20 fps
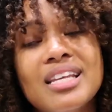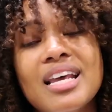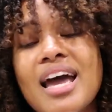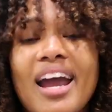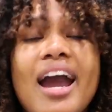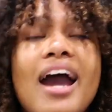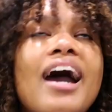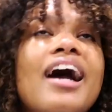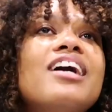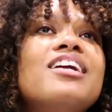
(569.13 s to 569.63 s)

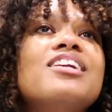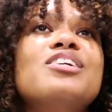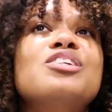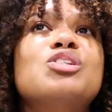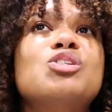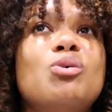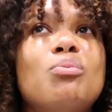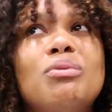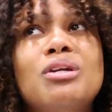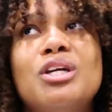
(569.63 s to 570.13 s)
I had
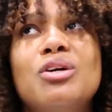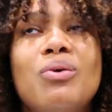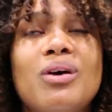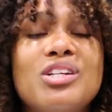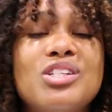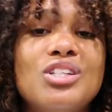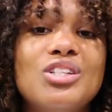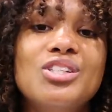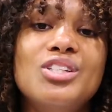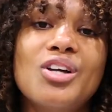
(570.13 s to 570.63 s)
so many
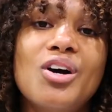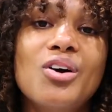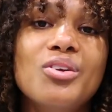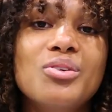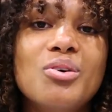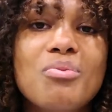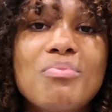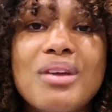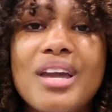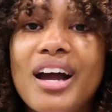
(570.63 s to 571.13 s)
questions. Y'all
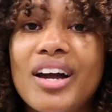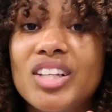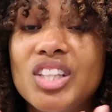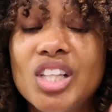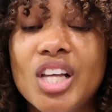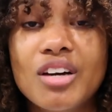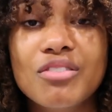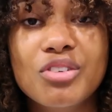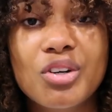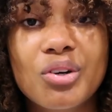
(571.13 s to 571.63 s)
know me, I
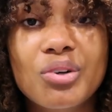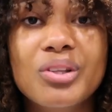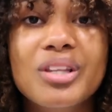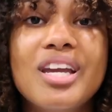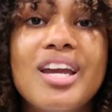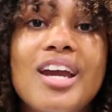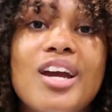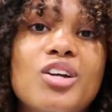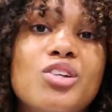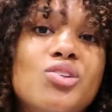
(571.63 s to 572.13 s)
love
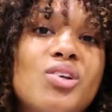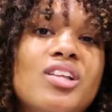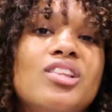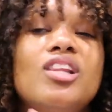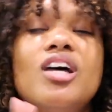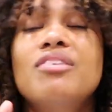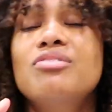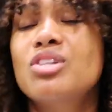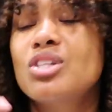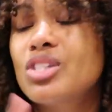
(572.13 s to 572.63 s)
curly hair. So I
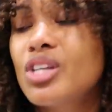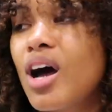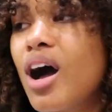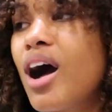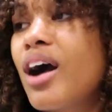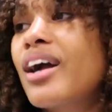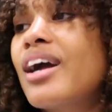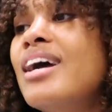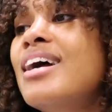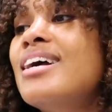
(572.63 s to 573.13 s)
love to
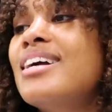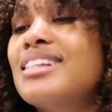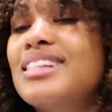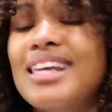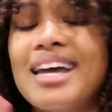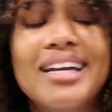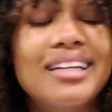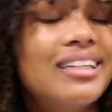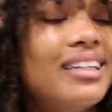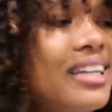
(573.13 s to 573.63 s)
talk
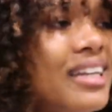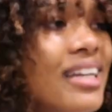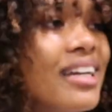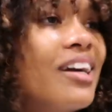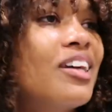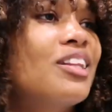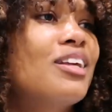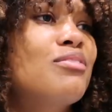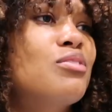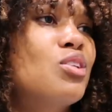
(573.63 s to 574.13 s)
technique.
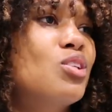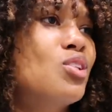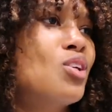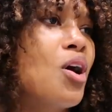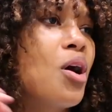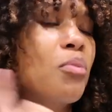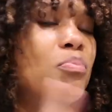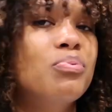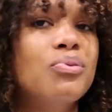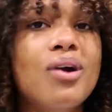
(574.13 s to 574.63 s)
I love to
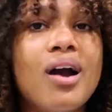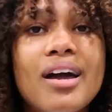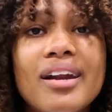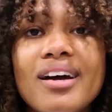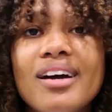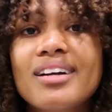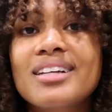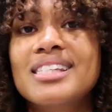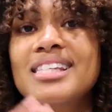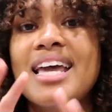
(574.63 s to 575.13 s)
talk
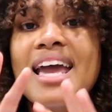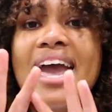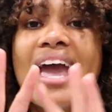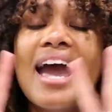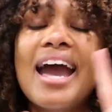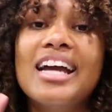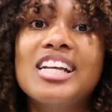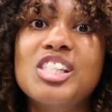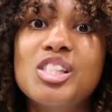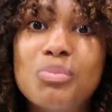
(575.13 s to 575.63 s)
products,
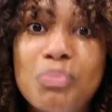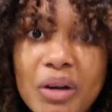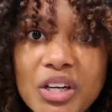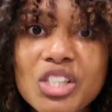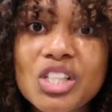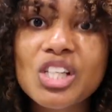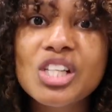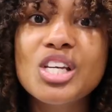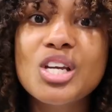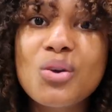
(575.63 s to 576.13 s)

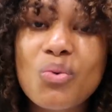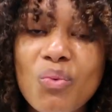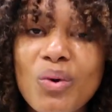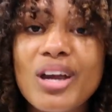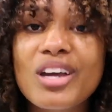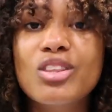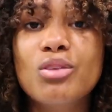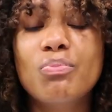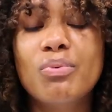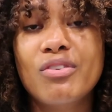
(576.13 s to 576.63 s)
especially
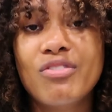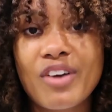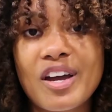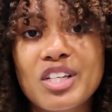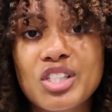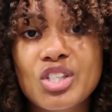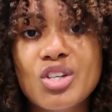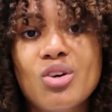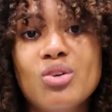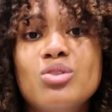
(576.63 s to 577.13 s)
with
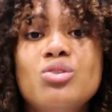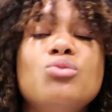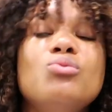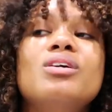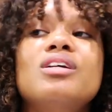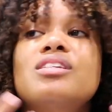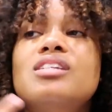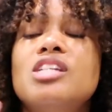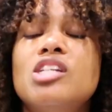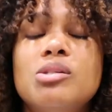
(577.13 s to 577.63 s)
professionals who
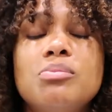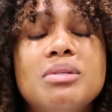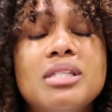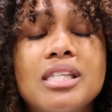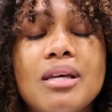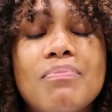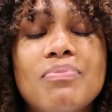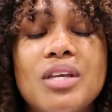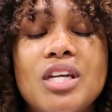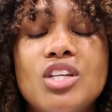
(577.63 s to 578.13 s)
can teach me
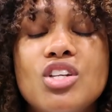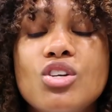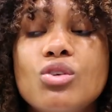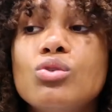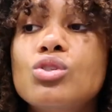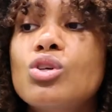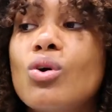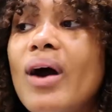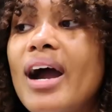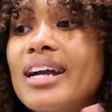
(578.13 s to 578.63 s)
something new.
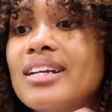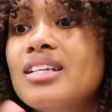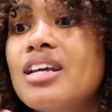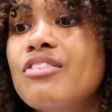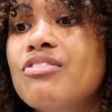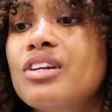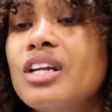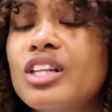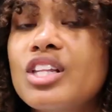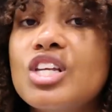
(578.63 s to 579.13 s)
So I
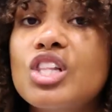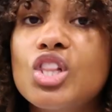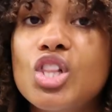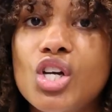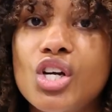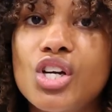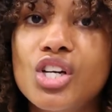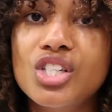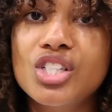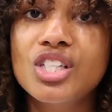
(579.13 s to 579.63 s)
definitely
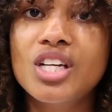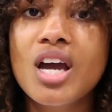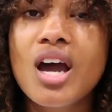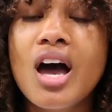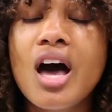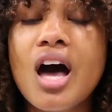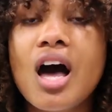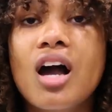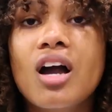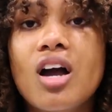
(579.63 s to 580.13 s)
learned
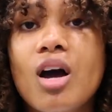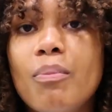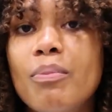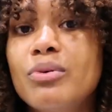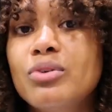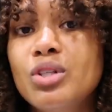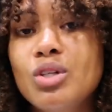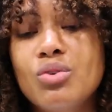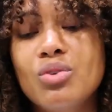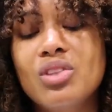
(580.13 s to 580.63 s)
a
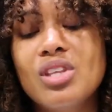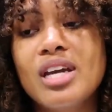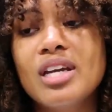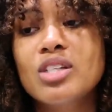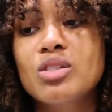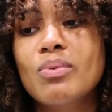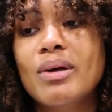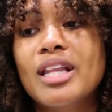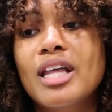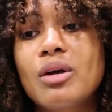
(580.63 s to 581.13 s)
couple new
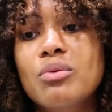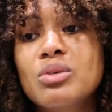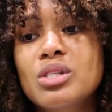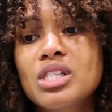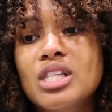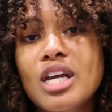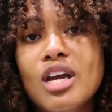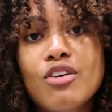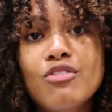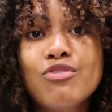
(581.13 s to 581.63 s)
things while I was
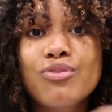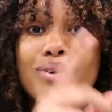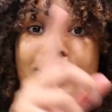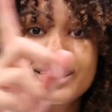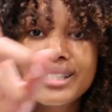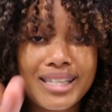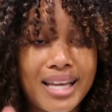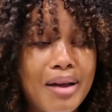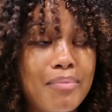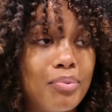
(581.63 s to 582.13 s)
there. For
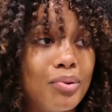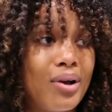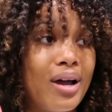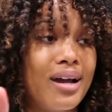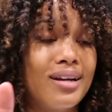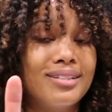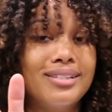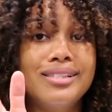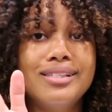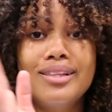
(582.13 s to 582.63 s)
example,
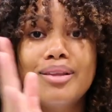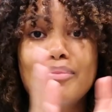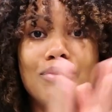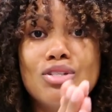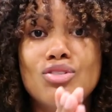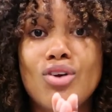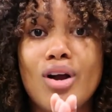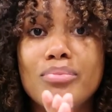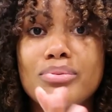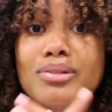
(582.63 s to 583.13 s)
actually, let me
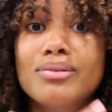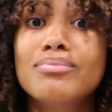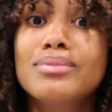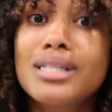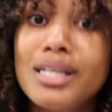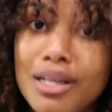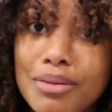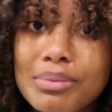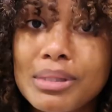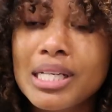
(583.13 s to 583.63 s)
drop some
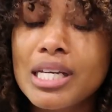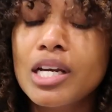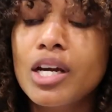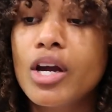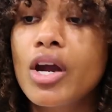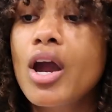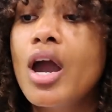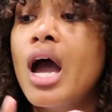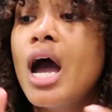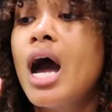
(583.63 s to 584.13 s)
tips
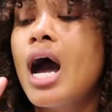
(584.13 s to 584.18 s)
here.